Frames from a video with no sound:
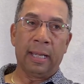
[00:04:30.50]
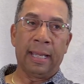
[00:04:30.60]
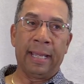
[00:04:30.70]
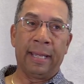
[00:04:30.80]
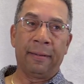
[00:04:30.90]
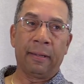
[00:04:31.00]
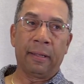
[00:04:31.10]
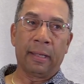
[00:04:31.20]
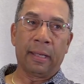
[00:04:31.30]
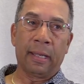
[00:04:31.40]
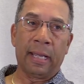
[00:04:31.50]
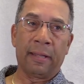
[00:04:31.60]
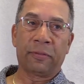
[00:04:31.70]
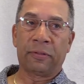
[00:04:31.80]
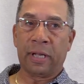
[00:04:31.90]
And
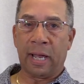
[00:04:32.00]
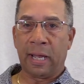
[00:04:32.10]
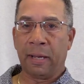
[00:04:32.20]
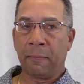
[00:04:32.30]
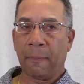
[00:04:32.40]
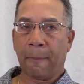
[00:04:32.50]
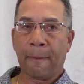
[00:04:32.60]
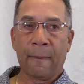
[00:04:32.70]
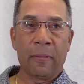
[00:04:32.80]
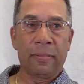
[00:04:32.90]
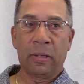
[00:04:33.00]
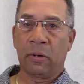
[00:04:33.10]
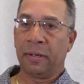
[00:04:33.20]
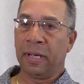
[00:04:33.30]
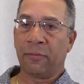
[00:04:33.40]
at the time,
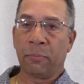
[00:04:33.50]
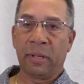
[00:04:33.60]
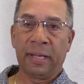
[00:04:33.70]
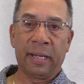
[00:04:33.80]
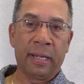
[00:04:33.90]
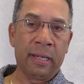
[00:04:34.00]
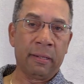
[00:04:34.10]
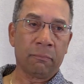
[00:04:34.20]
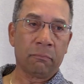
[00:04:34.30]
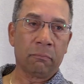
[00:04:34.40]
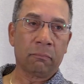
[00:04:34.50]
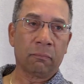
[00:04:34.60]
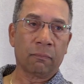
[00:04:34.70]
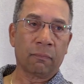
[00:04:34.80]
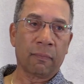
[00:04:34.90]
there had never been any
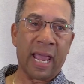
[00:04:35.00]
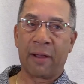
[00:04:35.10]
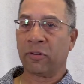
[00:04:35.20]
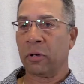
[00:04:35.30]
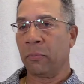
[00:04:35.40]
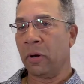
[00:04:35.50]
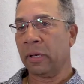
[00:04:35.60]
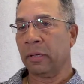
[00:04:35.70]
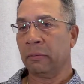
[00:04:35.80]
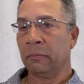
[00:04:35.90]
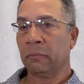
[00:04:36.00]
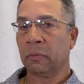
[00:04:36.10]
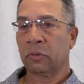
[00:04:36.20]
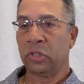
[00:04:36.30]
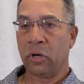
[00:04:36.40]
African
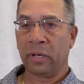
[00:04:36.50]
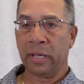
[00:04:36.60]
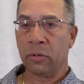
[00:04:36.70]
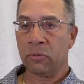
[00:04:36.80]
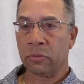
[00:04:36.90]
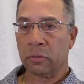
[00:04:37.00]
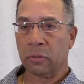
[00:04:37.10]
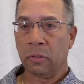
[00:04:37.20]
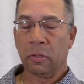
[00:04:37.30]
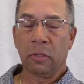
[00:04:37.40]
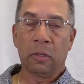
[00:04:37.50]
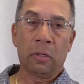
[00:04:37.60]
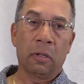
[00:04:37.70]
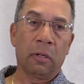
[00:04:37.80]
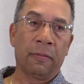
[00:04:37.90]
American cheerleaders.
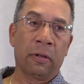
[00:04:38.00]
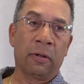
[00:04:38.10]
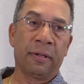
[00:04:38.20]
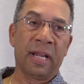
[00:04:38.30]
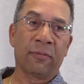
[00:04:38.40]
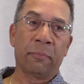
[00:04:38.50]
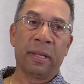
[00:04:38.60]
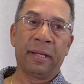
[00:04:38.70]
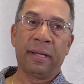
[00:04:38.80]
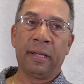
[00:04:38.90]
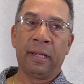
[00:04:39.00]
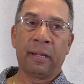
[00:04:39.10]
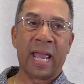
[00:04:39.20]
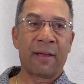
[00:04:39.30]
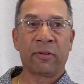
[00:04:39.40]
There had never been
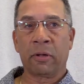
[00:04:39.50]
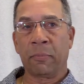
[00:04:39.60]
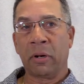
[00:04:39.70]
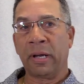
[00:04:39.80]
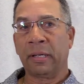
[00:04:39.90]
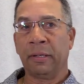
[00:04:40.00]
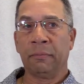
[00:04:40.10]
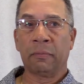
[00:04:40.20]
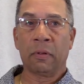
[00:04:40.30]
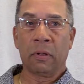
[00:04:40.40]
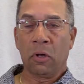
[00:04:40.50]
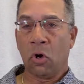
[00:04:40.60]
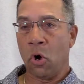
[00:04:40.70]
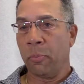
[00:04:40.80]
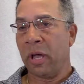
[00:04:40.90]
any African American
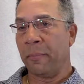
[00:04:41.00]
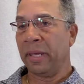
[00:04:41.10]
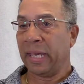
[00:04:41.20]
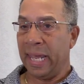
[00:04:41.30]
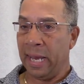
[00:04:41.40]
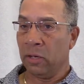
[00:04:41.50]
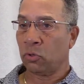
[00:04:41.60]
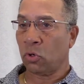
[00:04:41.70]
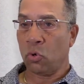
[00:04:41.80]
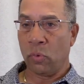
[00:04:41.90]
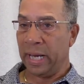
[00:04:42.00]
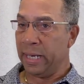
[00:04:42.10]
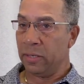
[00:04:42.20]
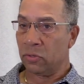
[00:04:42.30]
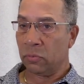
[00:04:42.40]
homecoming kings or
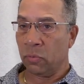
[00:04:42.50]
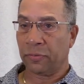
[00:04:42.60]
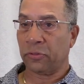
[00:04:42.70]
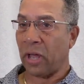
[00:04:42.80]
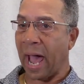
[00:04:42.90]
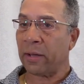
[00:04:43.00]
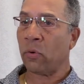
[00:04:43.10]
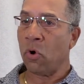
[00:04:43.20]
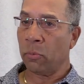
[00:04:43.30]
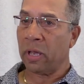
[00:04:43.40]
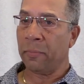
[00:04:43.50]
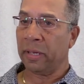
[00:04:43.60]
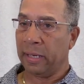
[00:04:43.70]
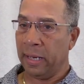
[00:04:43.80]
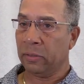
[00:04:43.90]
queens with the title
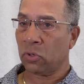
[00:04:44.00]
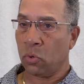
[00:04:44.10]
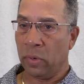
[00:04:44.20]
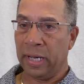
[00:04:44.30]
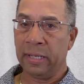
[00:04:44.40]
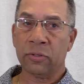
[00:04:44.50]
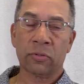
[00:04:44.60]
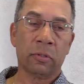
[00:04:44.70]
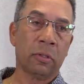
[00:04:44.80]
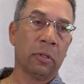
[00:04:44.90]
homecoming kings or queens.